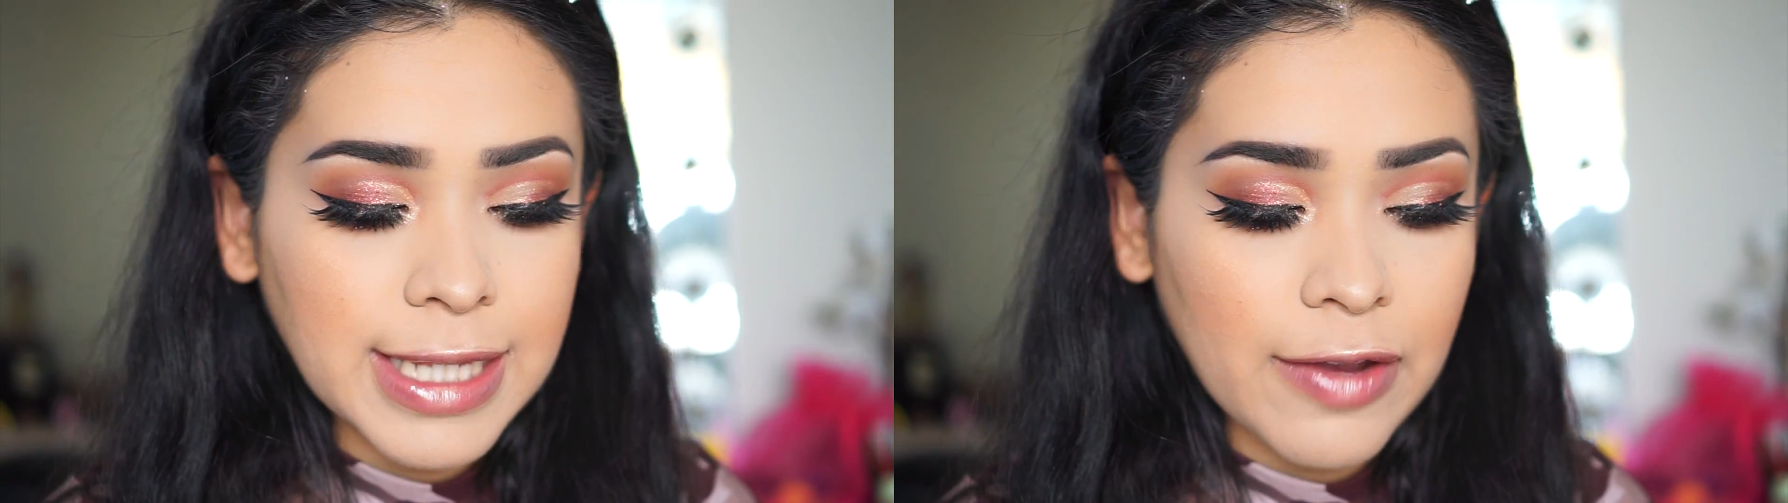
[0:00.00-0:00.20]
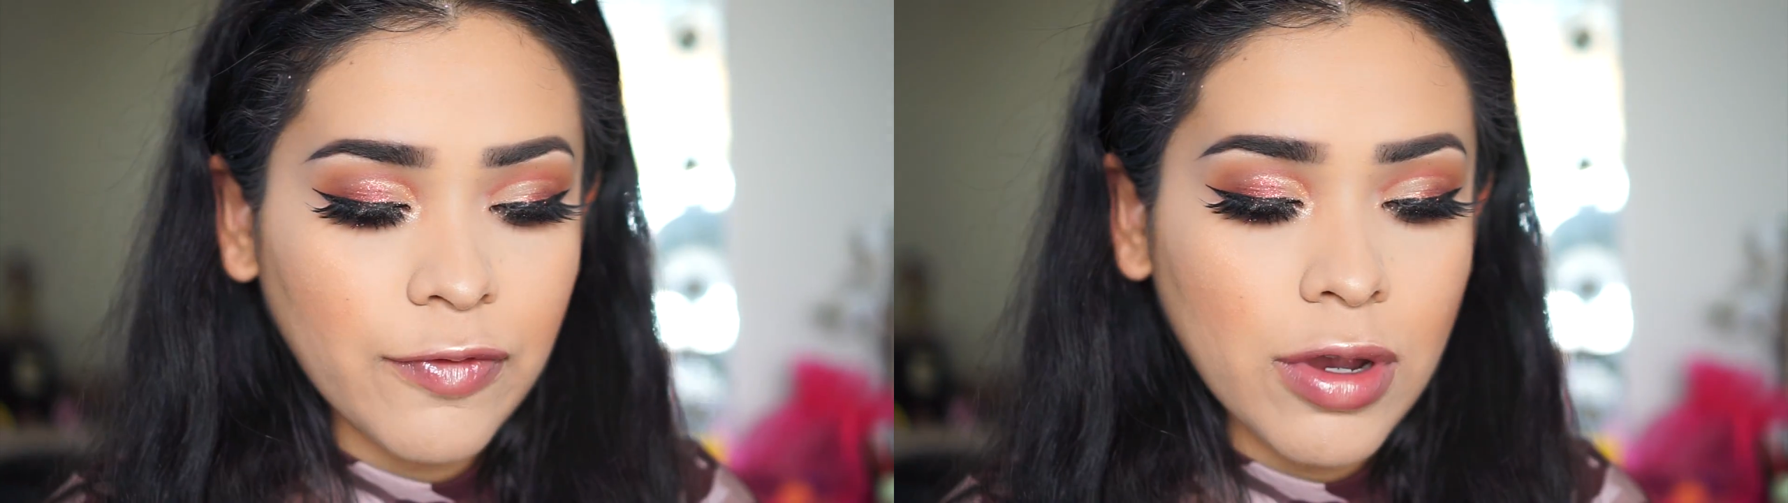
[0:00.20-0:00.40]

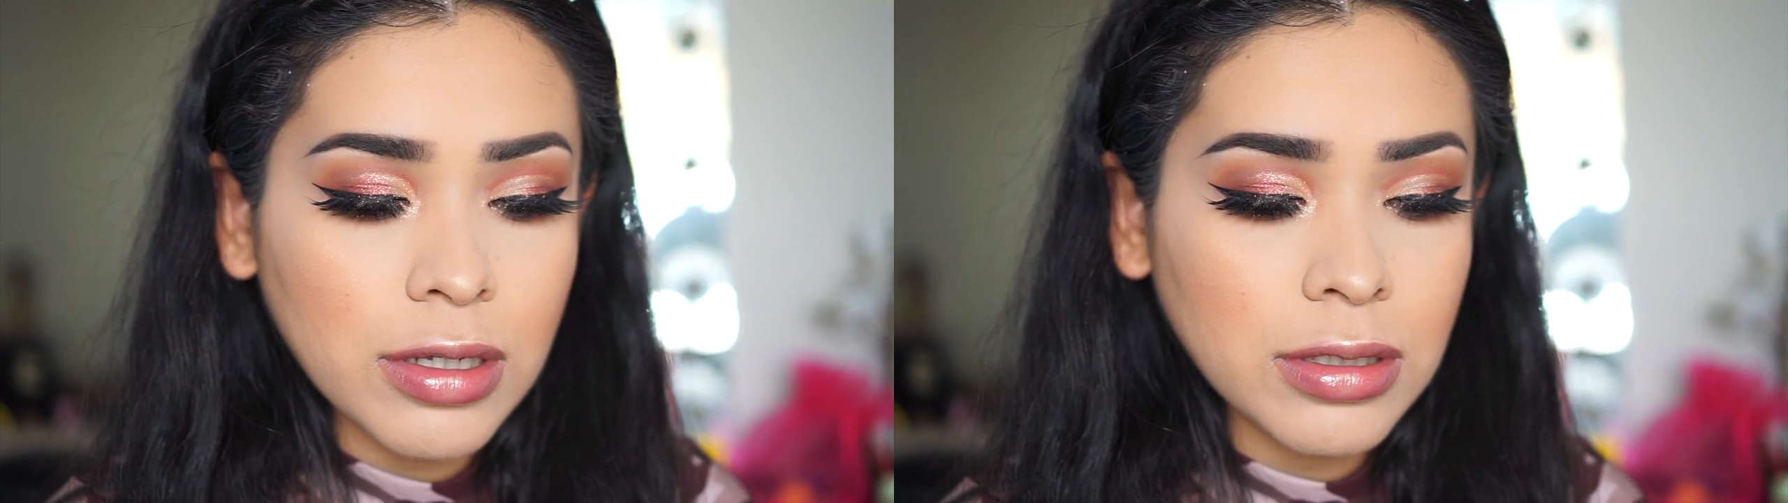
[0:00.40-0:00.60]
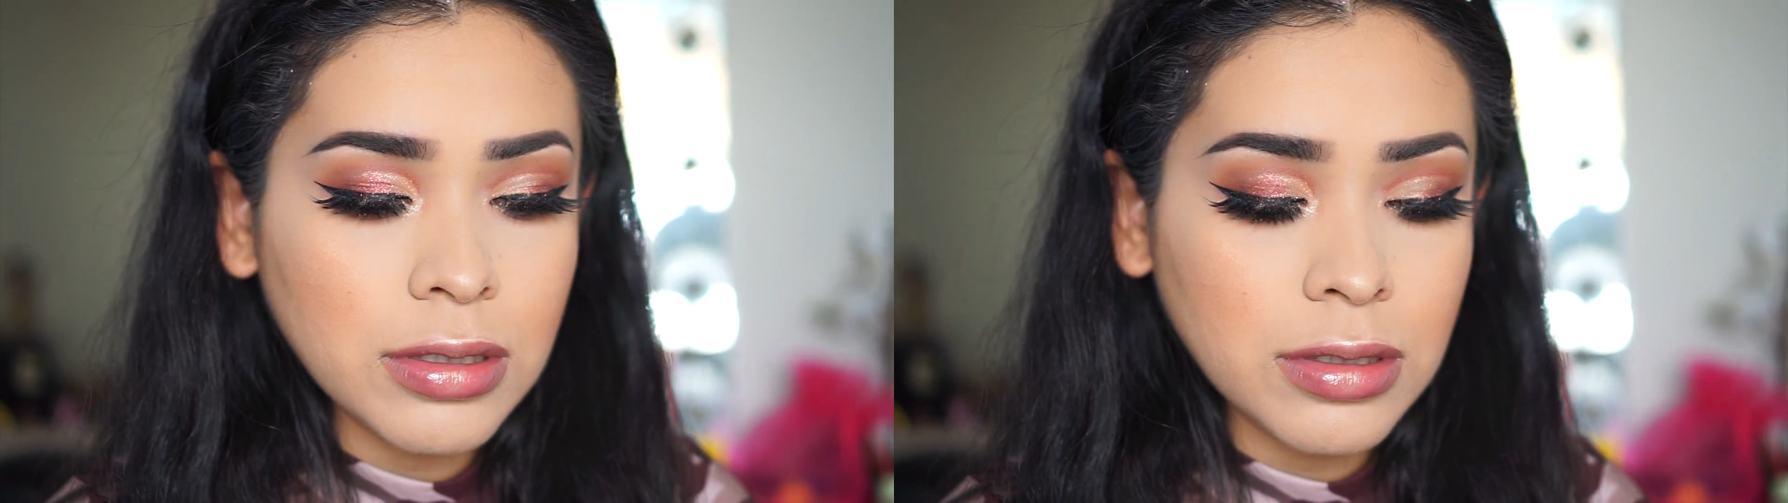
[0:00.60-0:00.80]

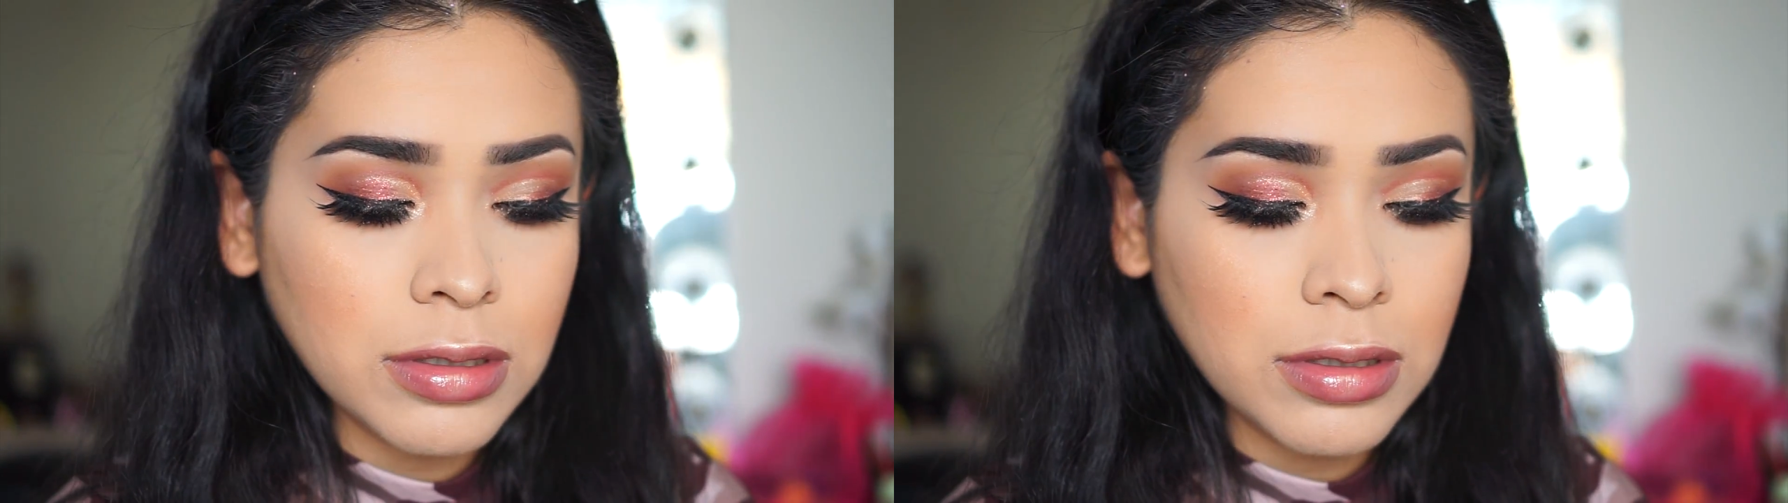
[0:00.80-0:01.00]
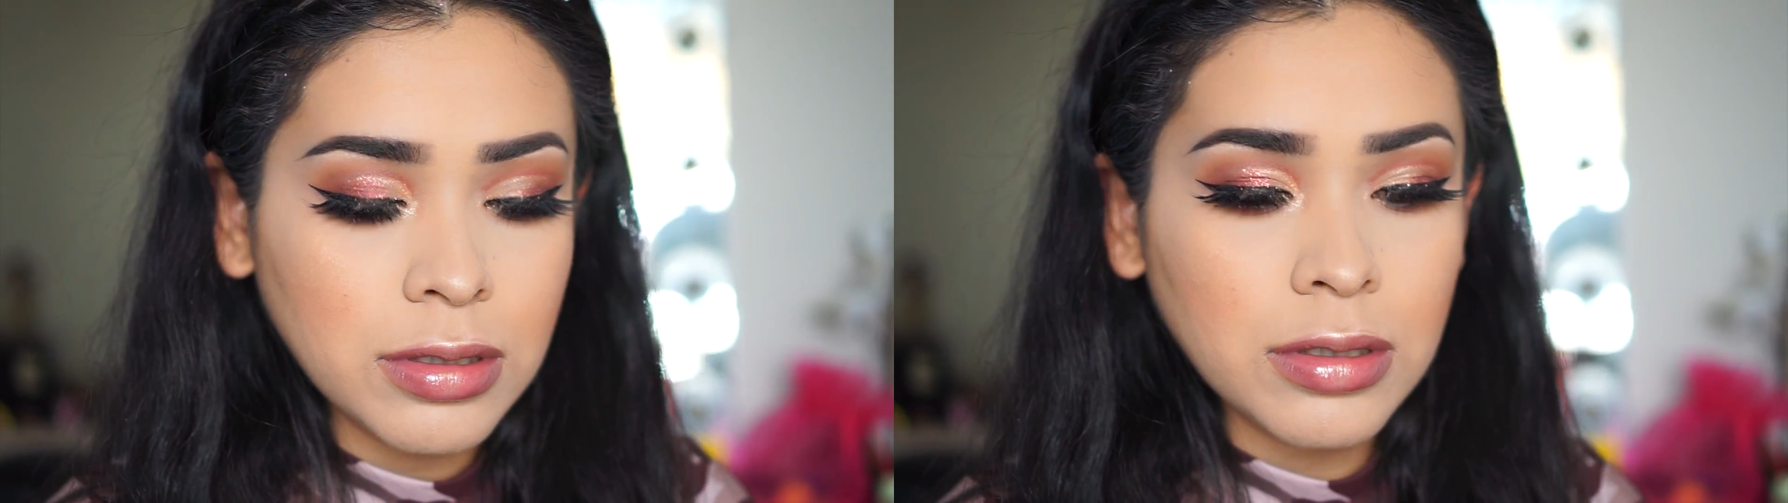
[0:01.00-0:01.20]
Saffron,
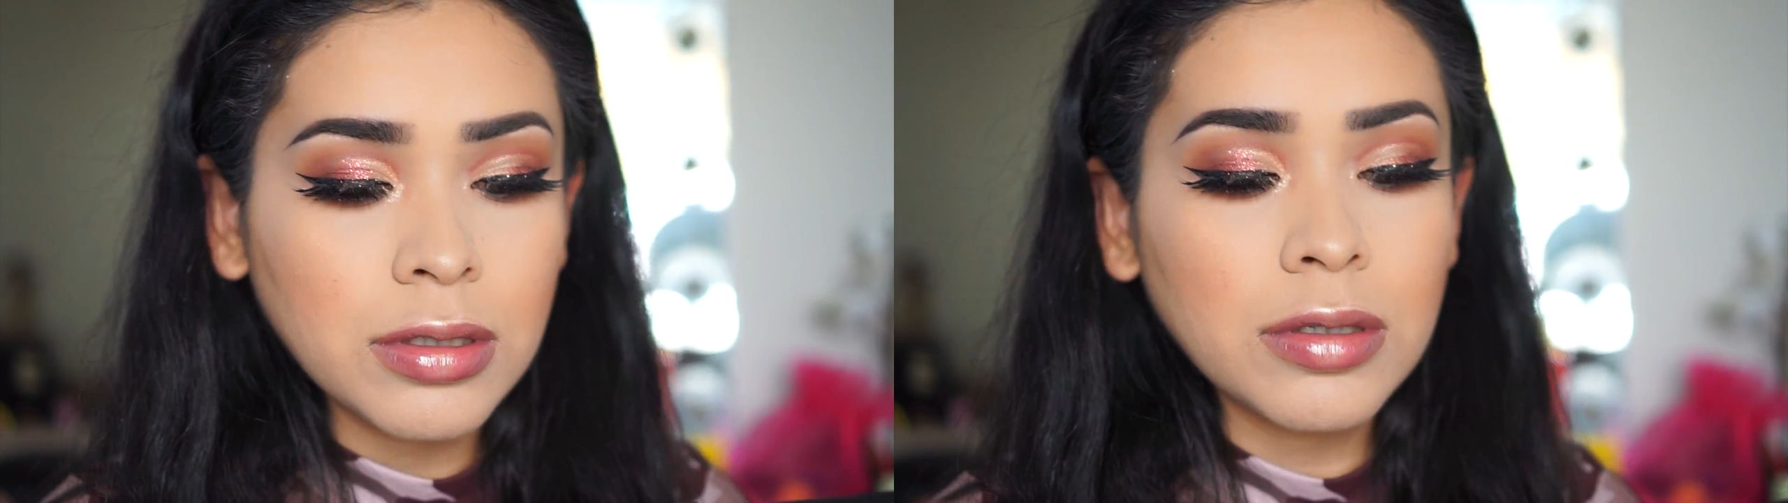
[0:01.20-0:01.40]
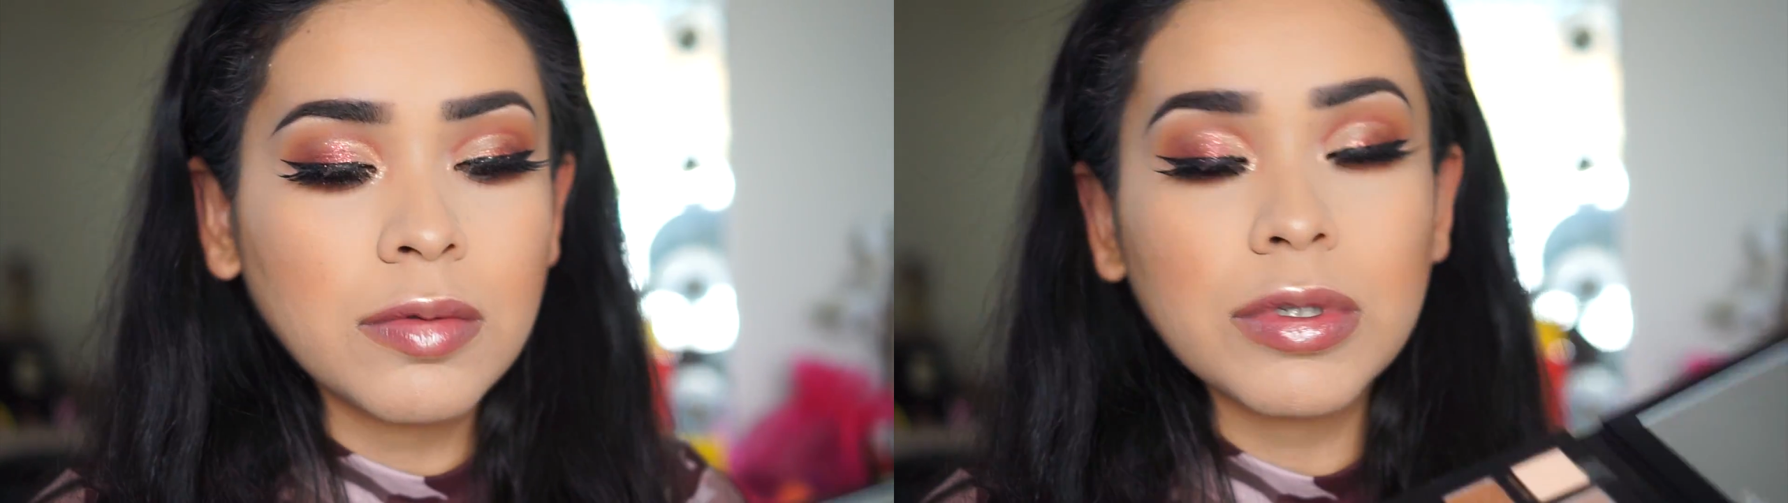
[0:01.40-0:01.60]

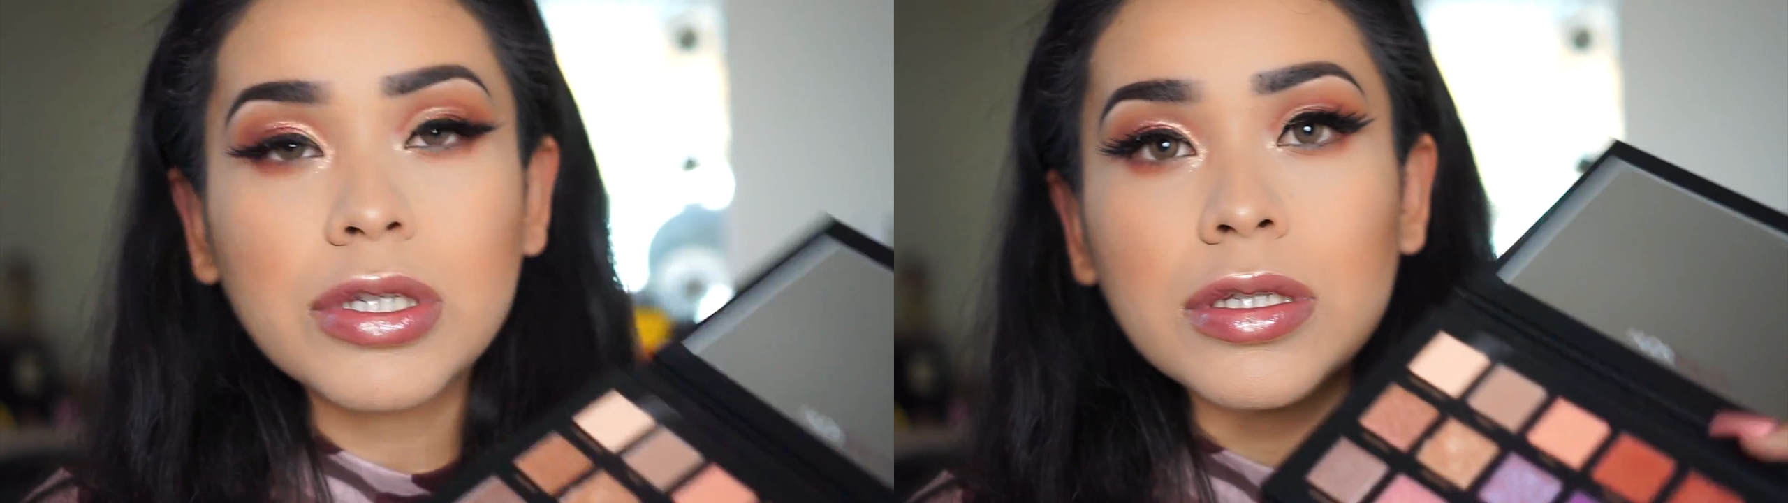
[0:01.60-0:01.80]
which